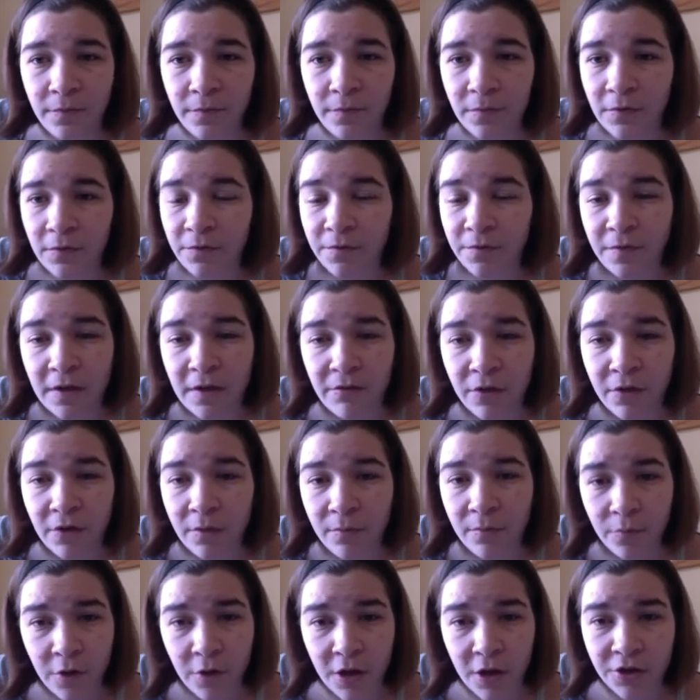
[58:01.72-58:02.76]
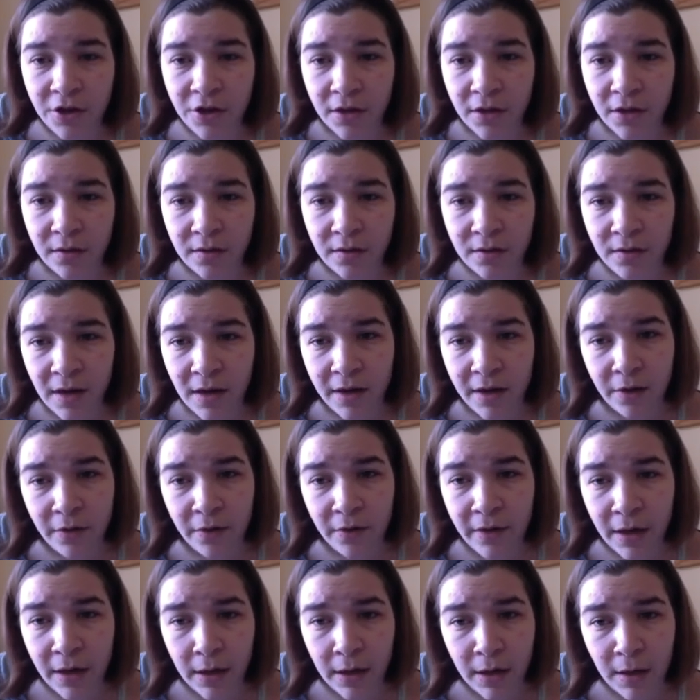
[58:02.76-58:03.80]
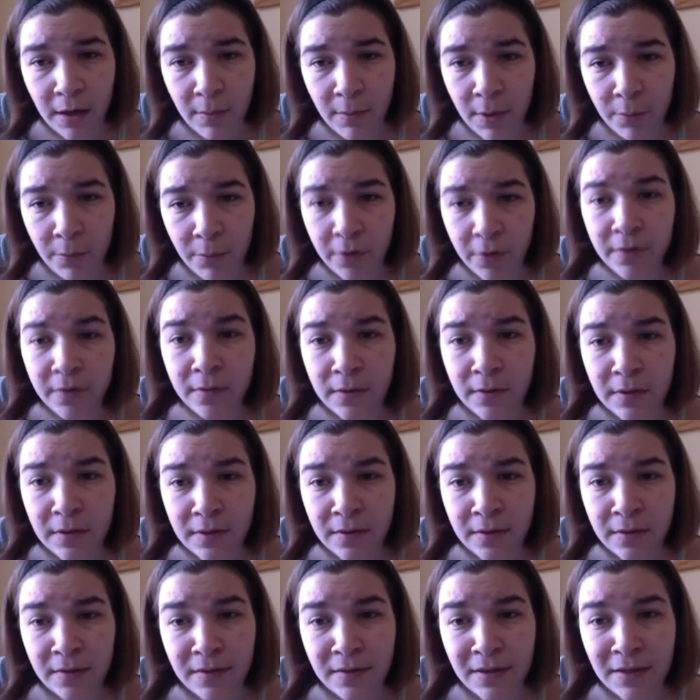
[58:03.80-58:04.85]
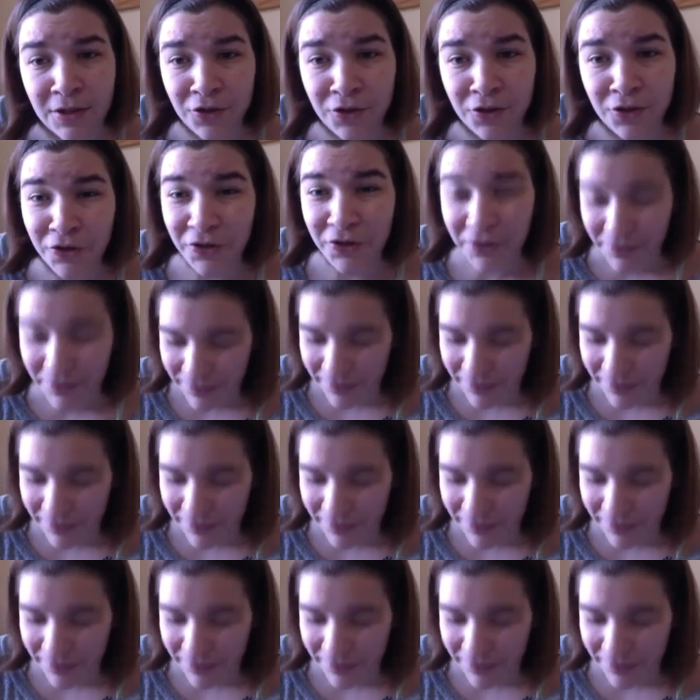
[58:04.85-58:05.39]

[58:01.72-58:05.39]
favorite project title that I came up with, the Seed Journal.